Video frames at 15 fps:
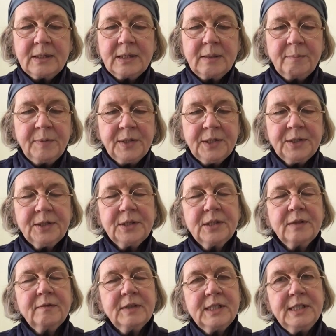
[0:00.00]
the burden
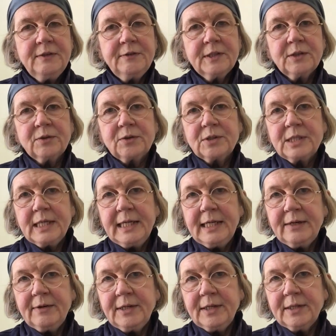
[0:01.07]
of a difficult
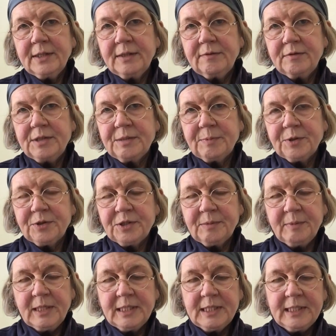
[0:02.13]
area of
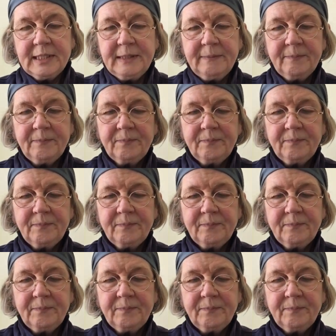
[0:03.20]
responsibility.